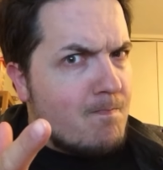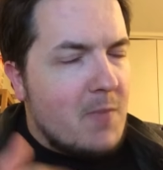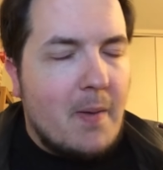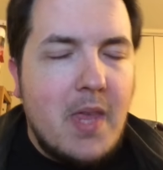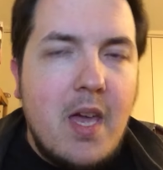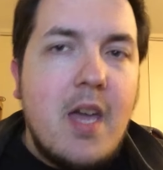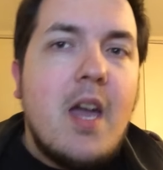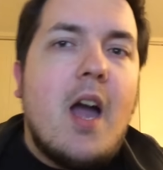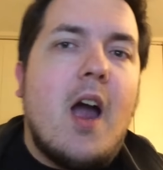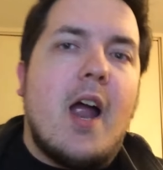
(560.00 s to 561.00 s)
No.
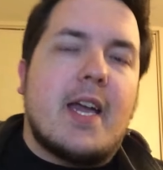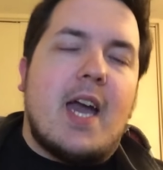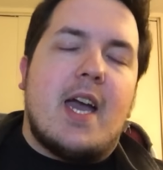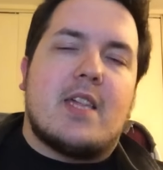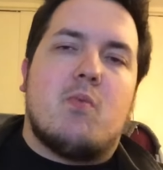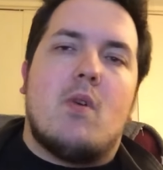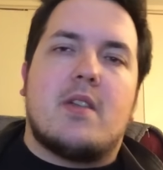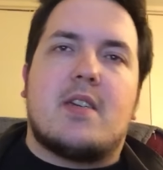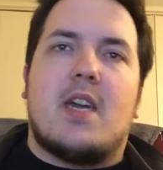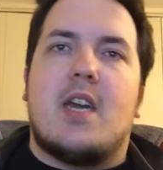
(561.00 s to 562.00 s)
Alright guys,
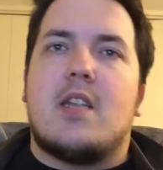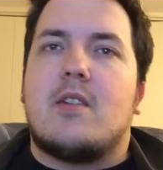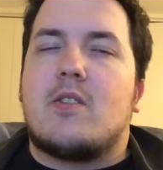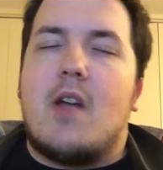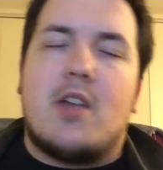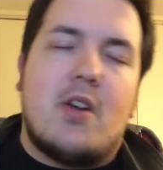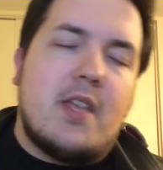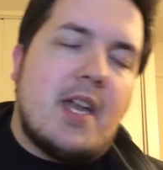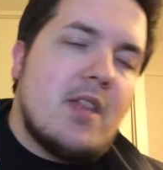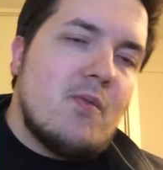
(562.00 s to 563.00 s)
once again, scratch
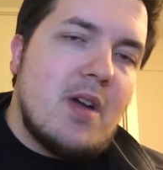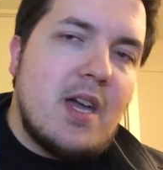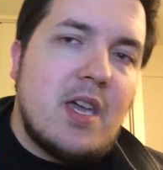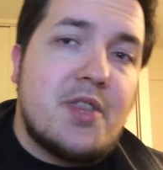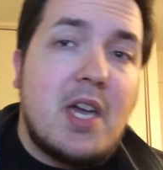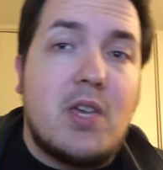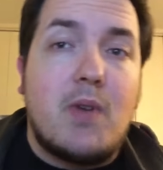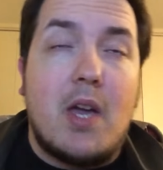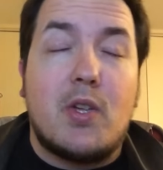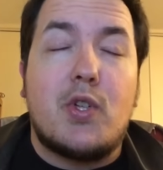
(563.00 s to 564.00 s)
all that out of the way. Thank you
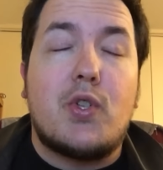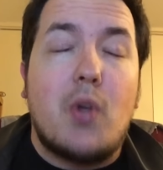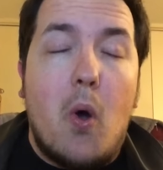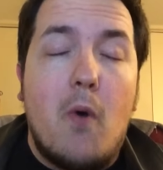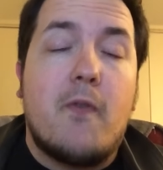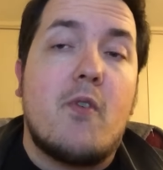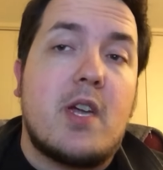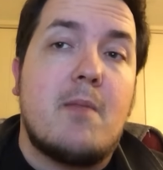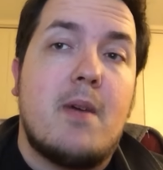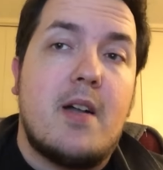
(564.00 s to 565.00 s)
guys so
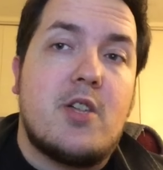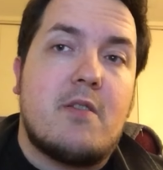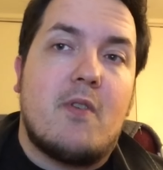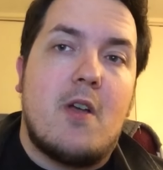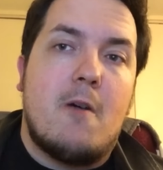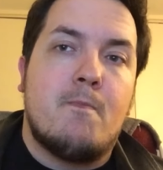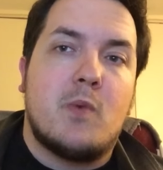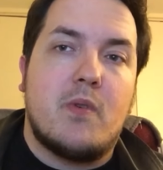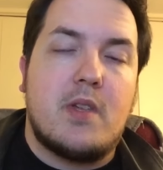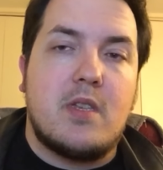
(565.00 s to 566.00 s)
freaking much for helping
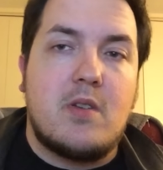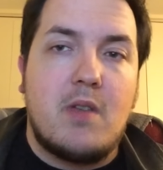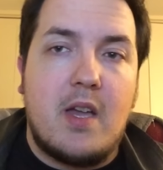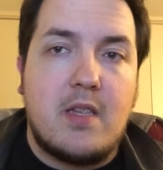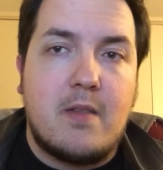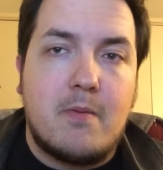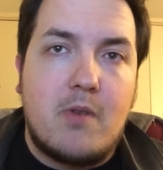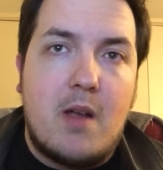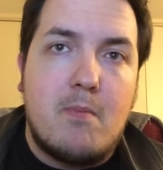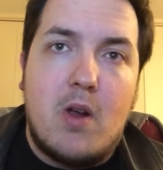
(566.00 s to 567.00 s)
me reach the 2,000
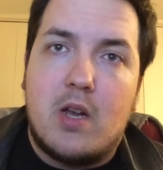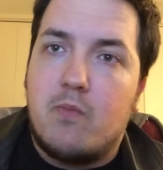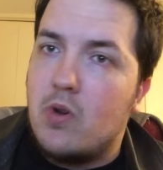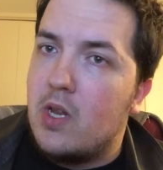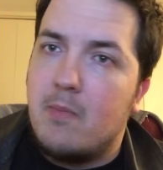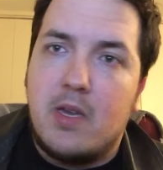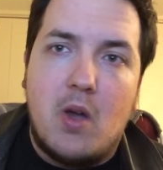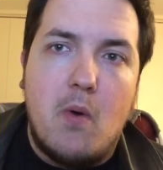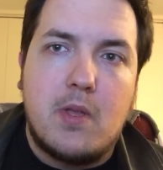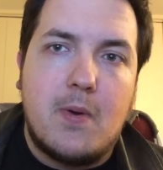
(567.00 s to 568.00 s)
subscriber mark. We're going to be
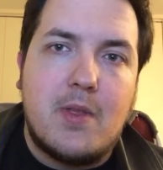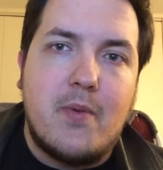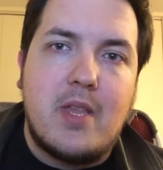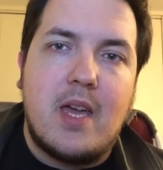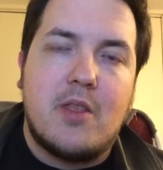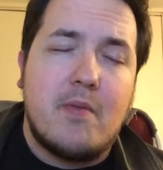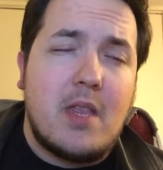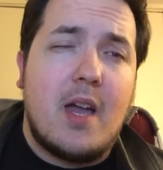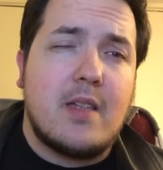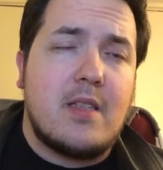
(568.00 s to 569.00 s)
going towards
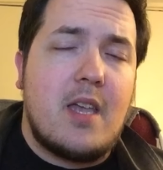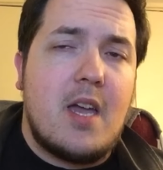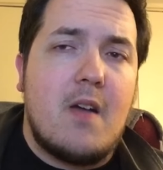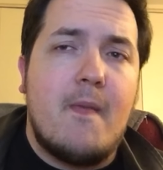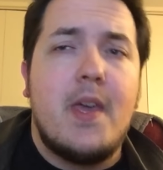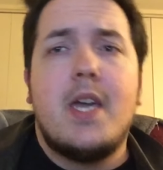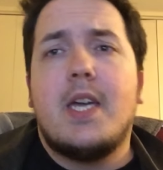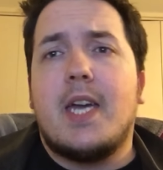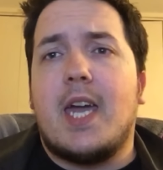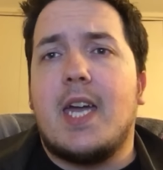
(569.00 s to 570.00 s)
3,000 now,
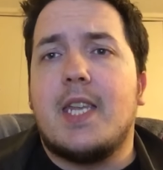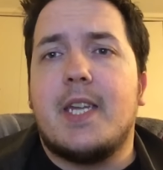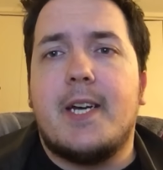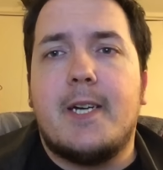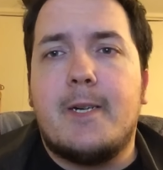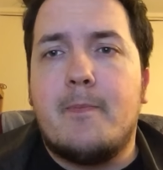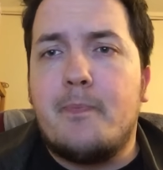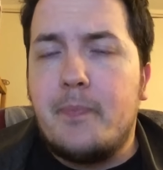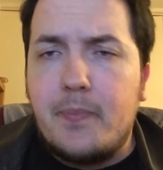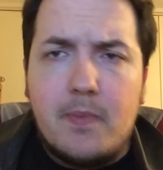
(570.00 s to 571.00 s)
and
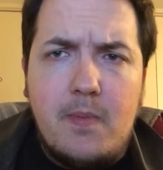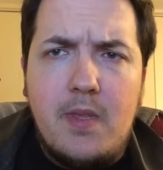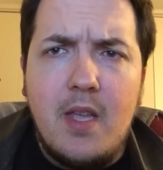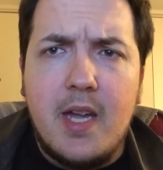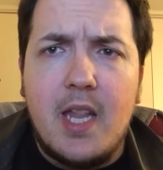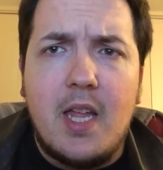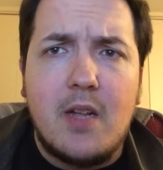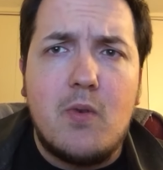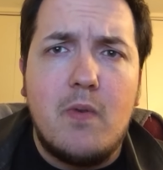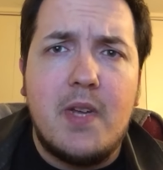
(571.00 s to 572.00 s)
I got a lot
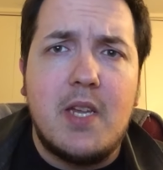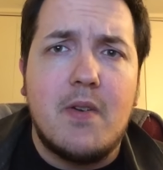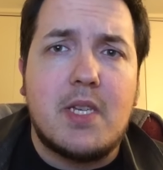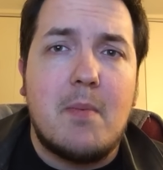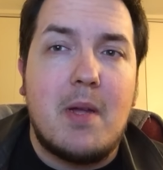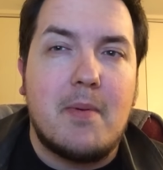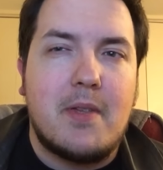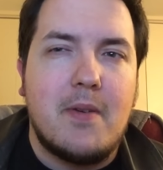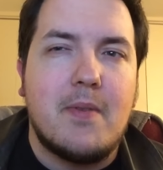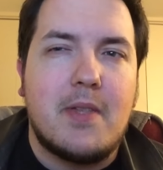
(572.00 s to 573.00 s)
of cool videos coming up
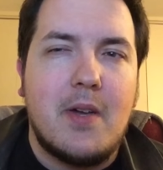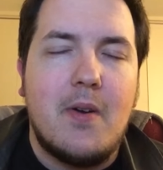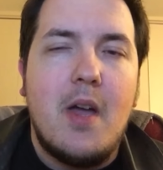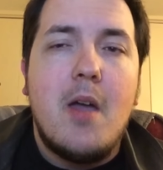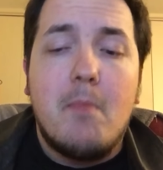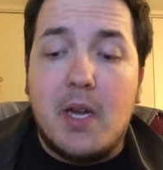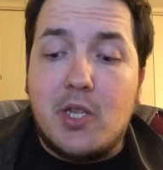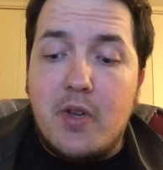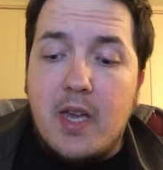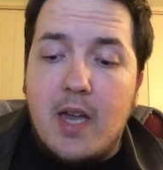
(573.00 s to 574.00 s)
soon. So make
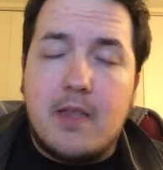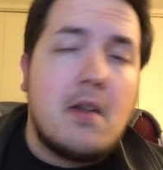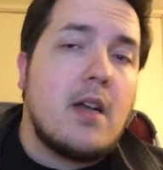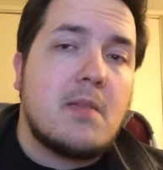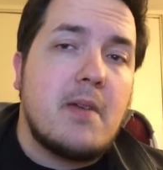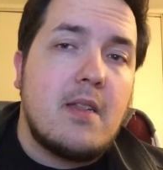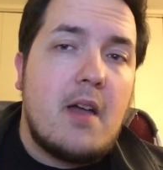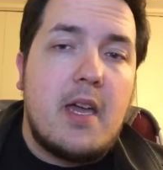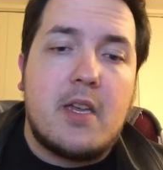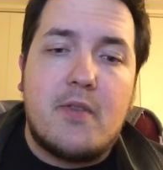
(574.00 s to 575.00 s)
sure you guys toss me a
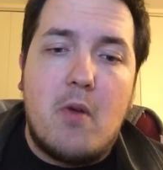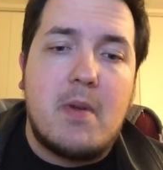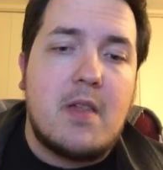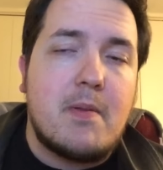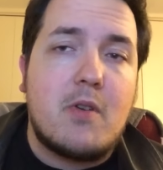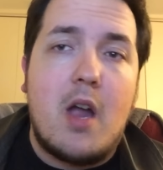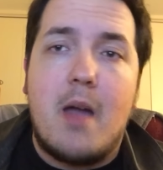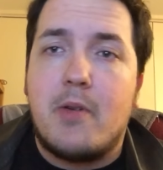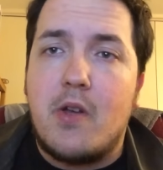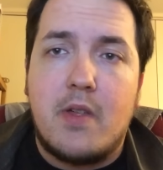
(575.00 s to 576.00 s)
like, throw me a
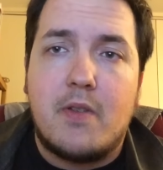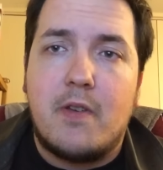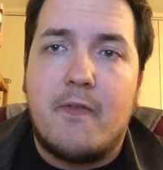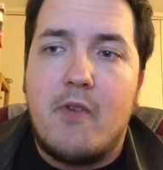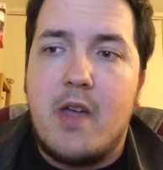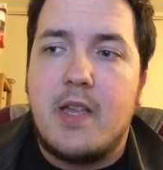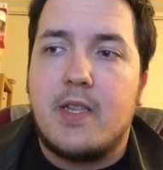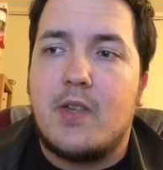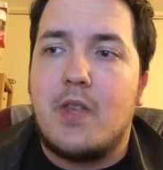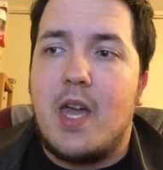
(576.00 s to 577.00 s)
subscribe, share this with your
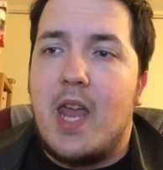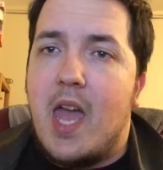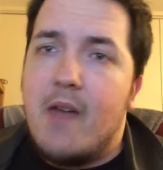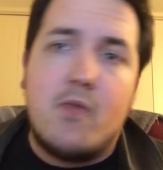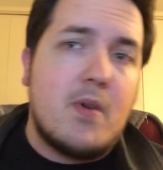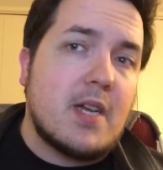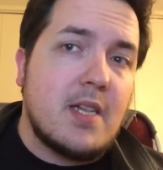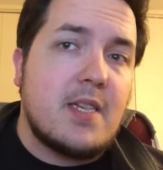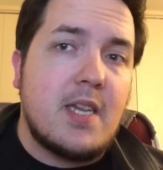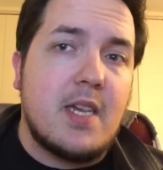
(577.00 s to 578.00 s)
friends so that everyone
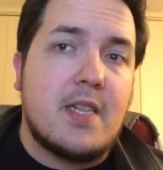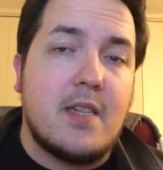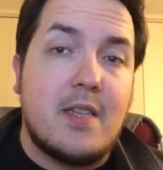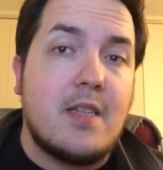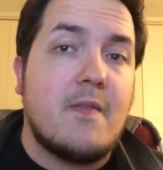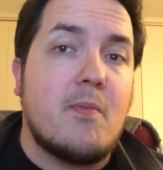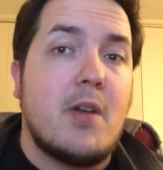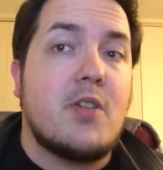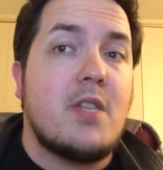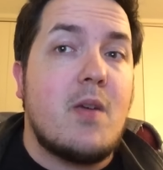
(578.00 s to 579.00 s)
can see this. This is
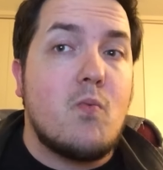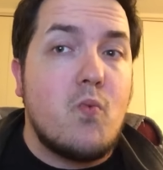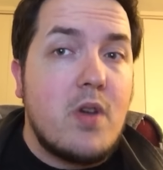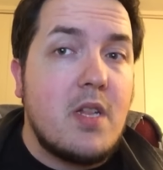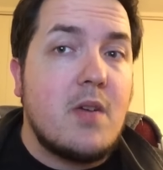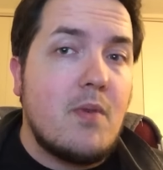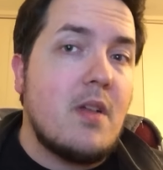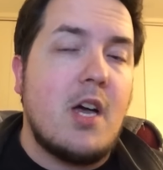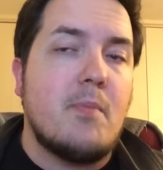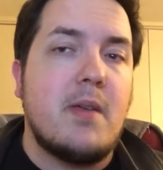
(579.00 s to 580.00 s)
information that really
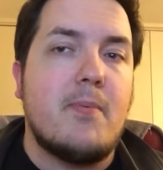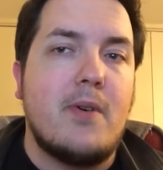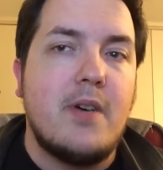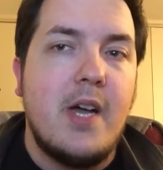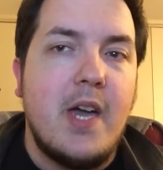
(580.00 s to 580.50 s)
will help people,